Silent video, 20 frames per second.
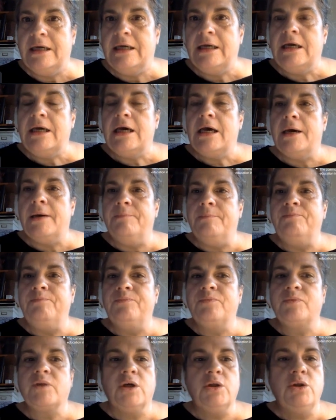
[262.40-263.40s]
The
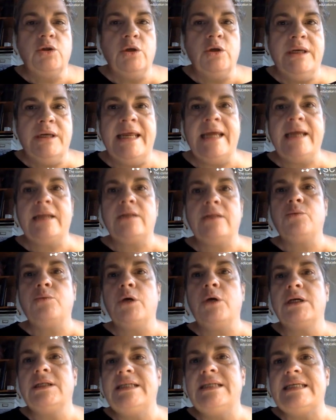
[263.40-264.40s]
network
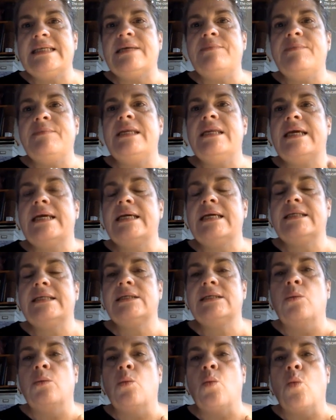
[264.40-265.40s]
disseminates
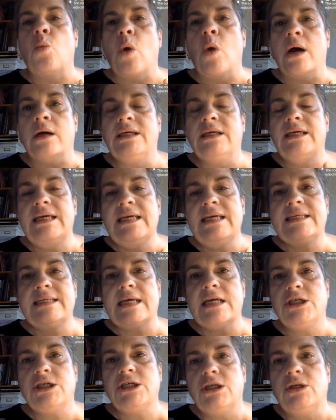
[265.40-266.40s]
one key session,
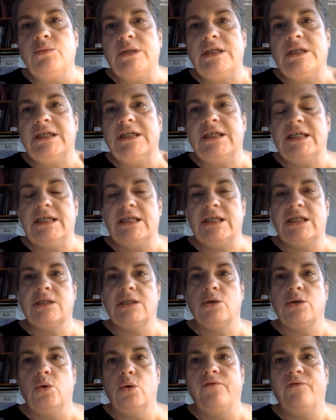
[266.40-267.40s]
which is called
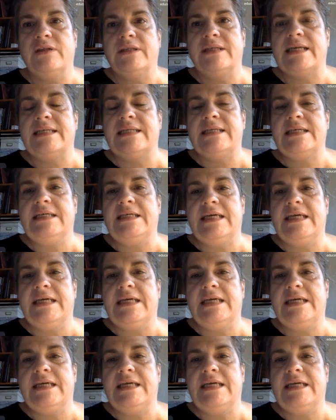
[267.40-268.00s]
Fantastic DNA.